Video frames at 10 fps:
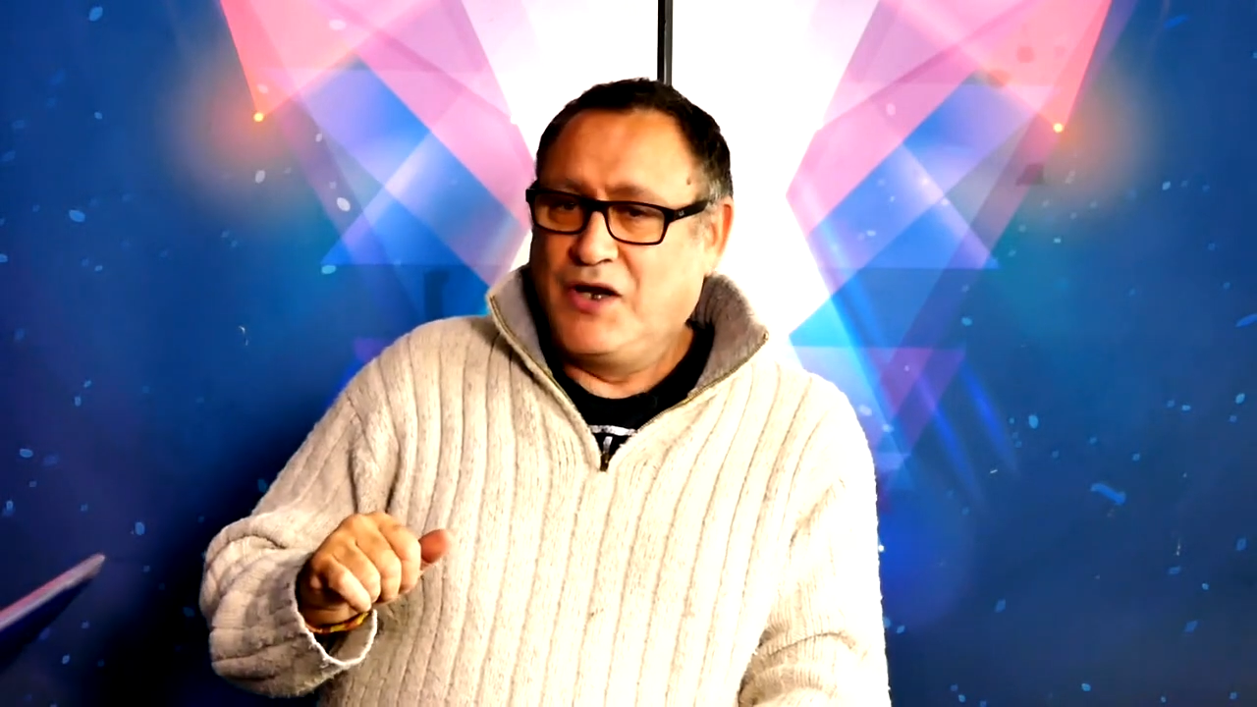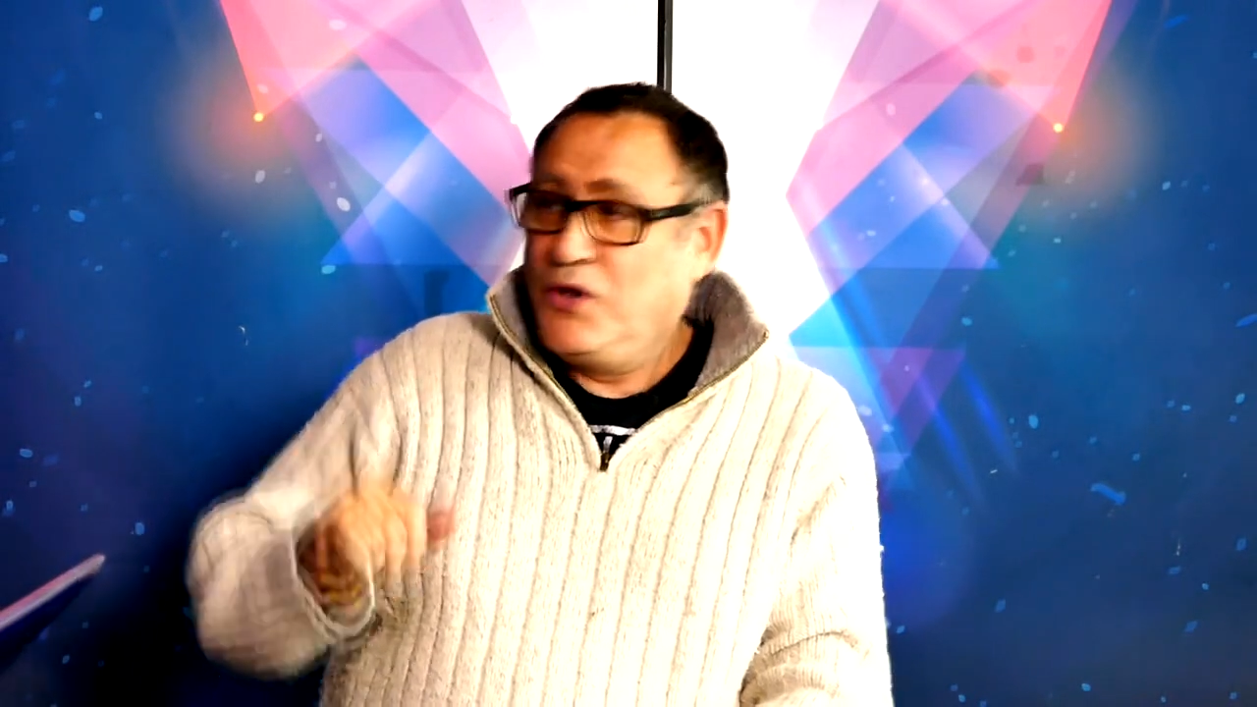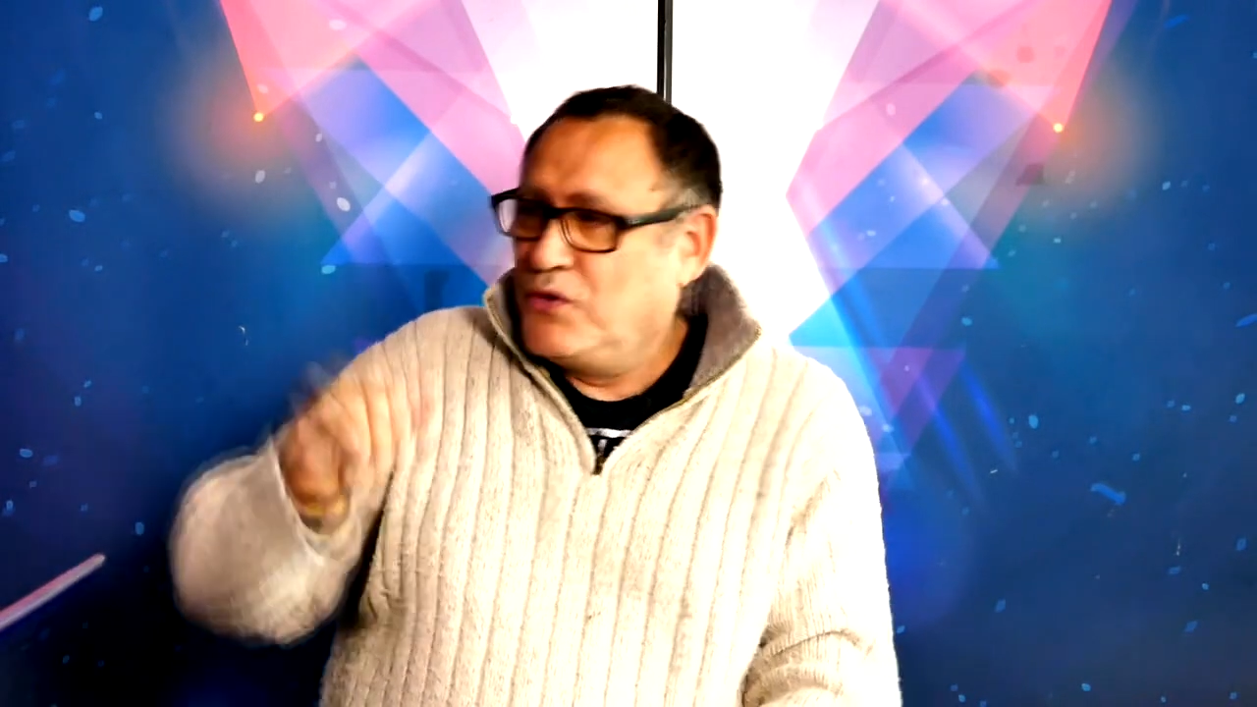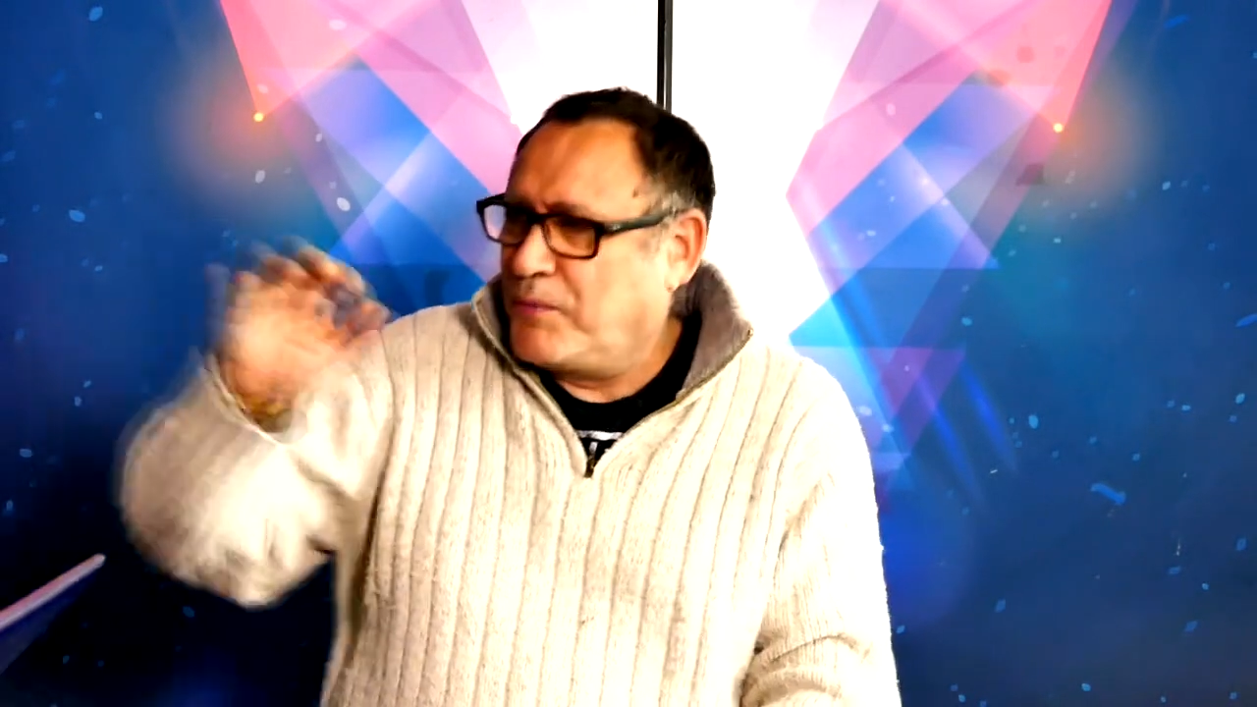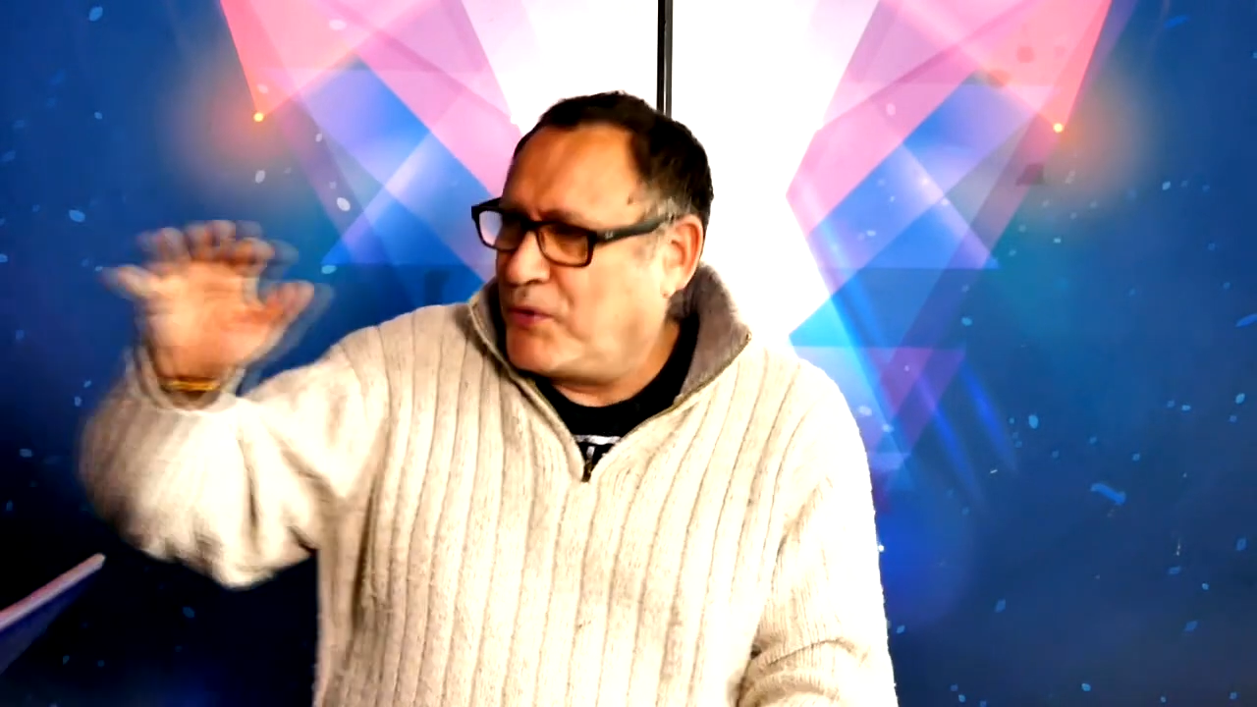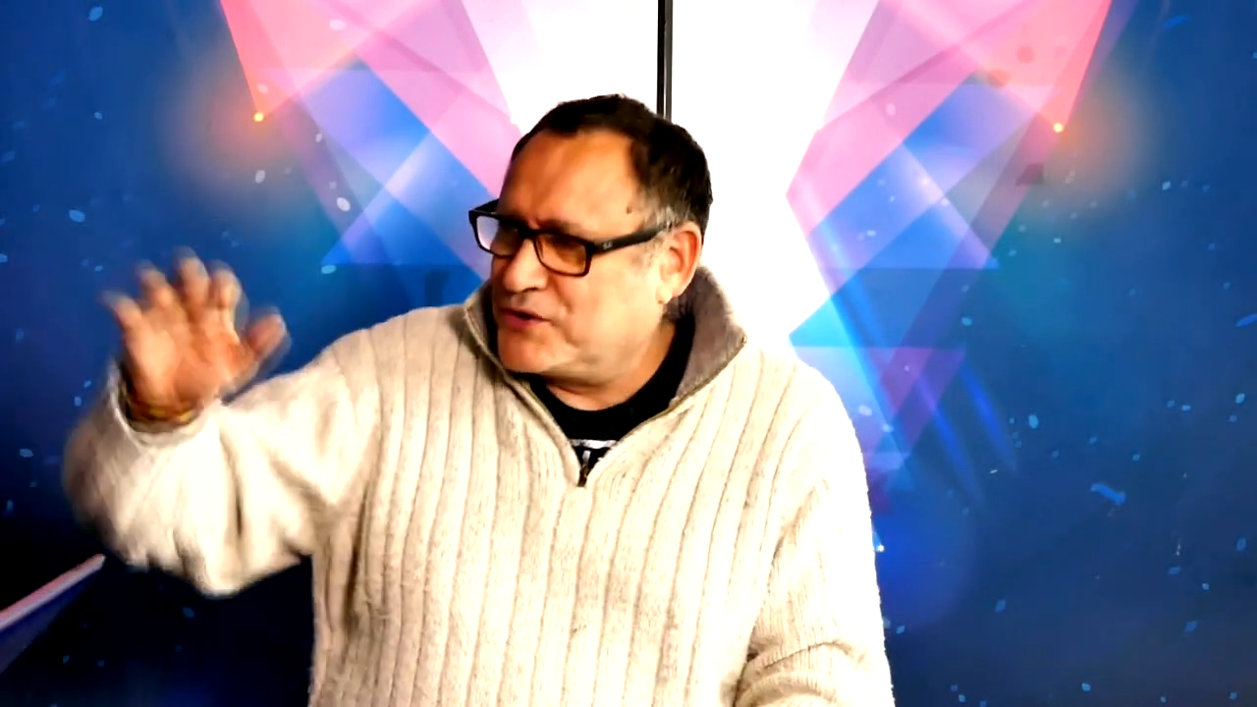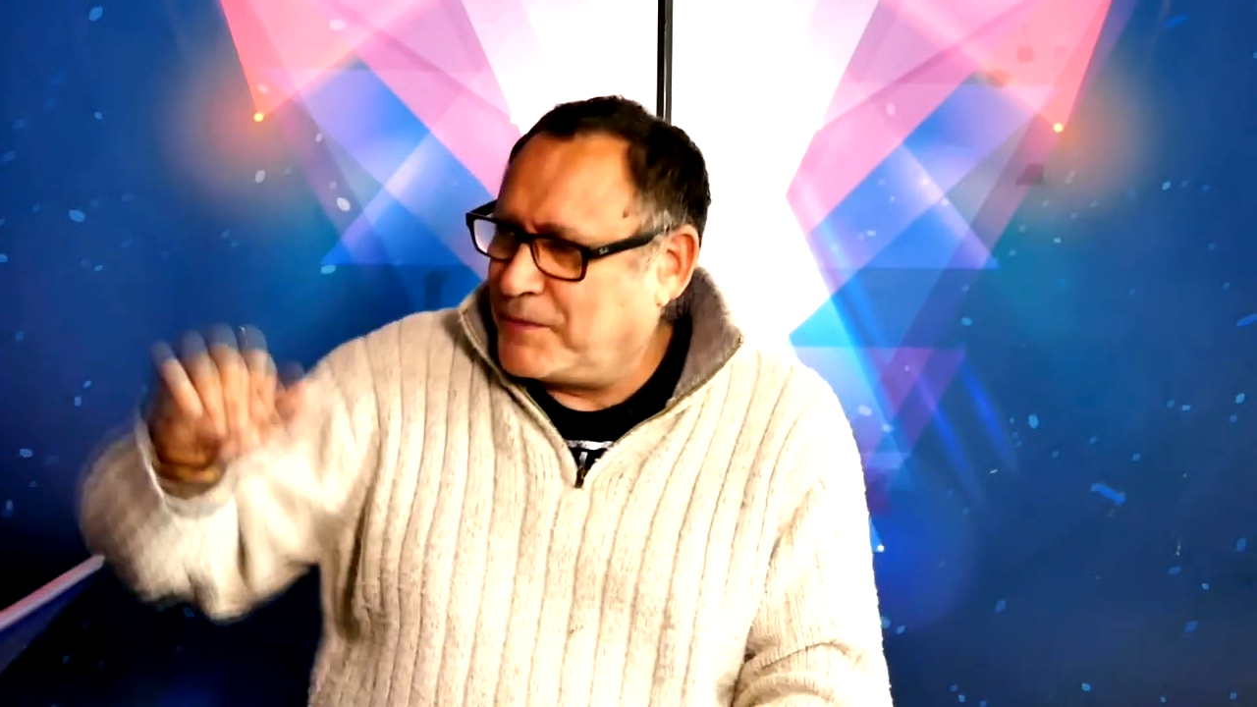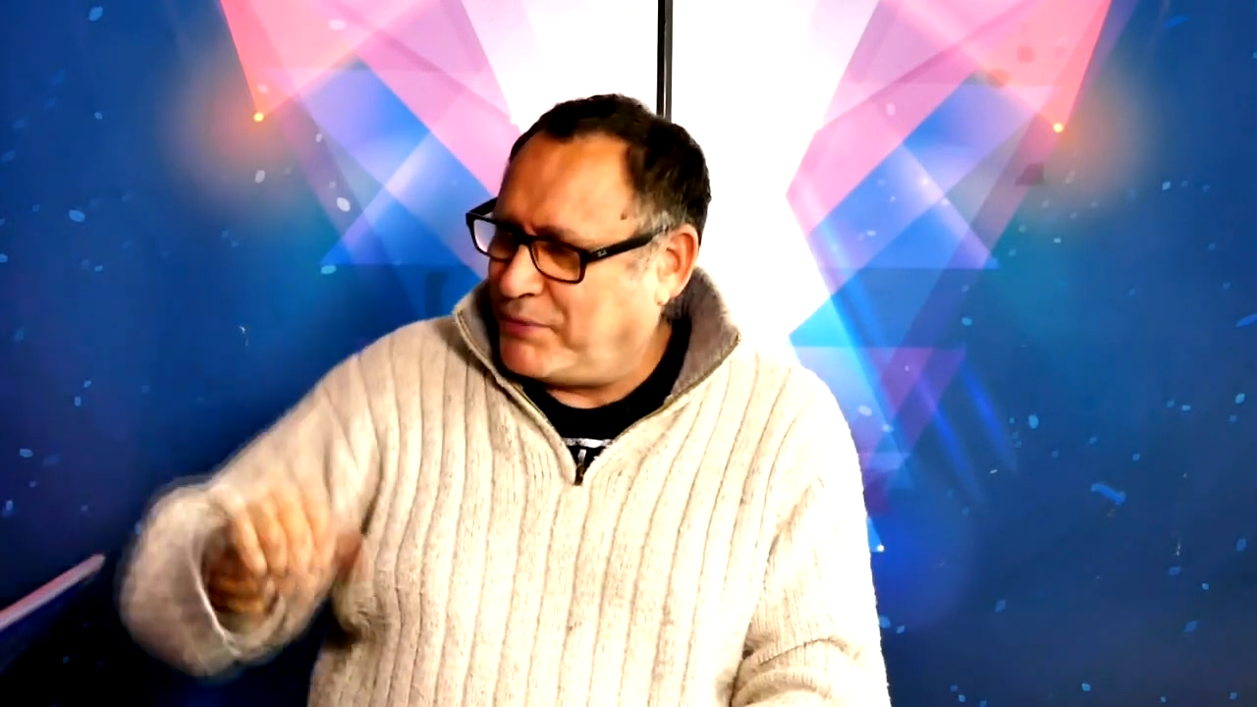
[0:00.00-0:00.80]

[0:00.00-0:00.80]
you oppose a